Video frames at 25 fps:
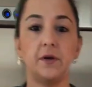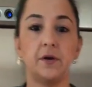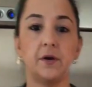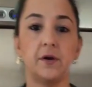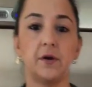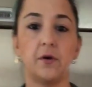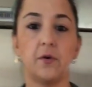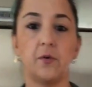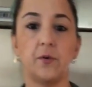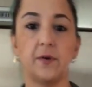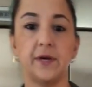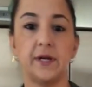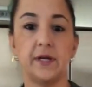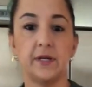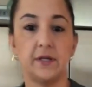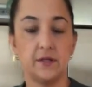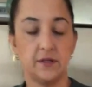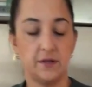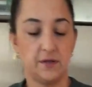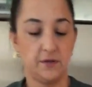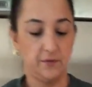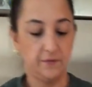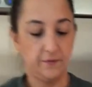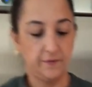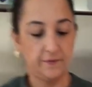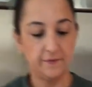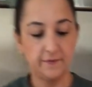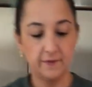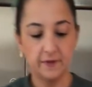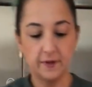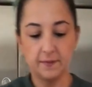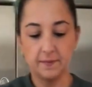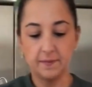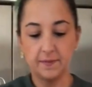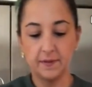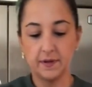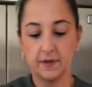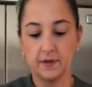you're going to
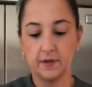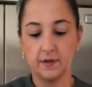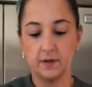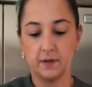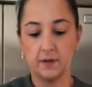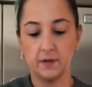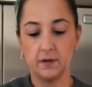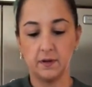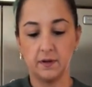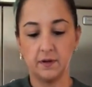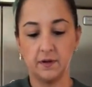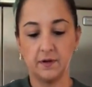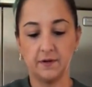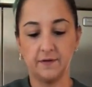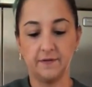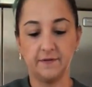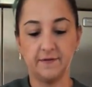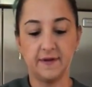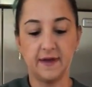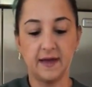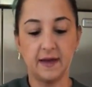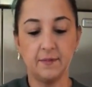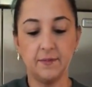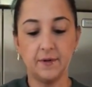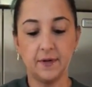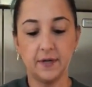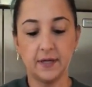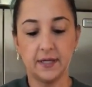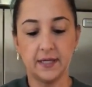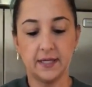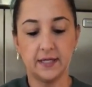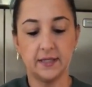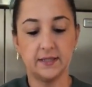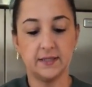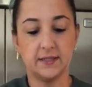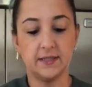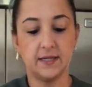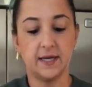flip your
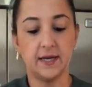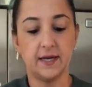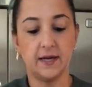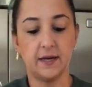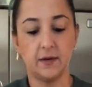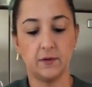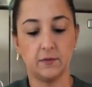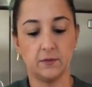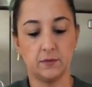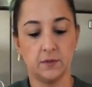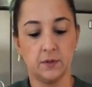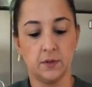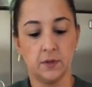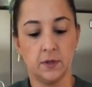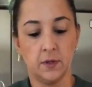fabric inside out